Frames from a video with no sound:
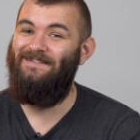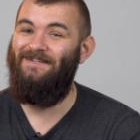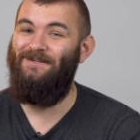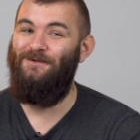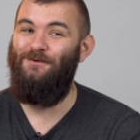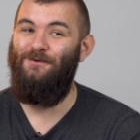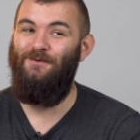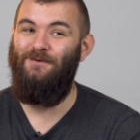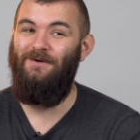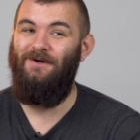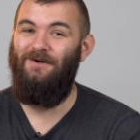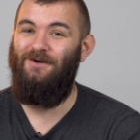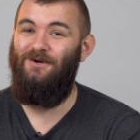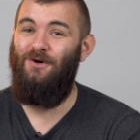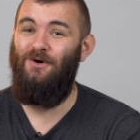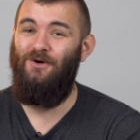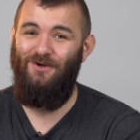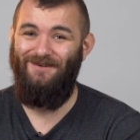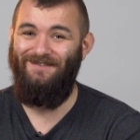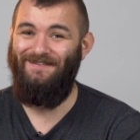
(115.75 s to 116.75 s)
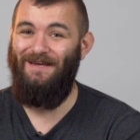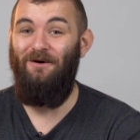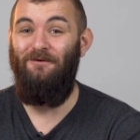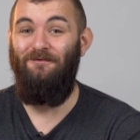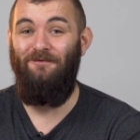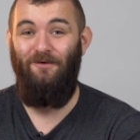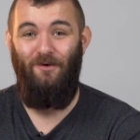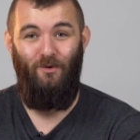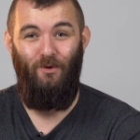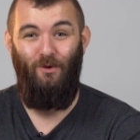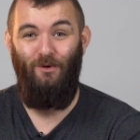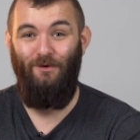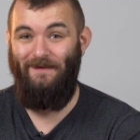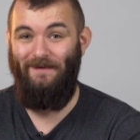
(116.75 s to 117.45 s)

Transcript: to cook yourself all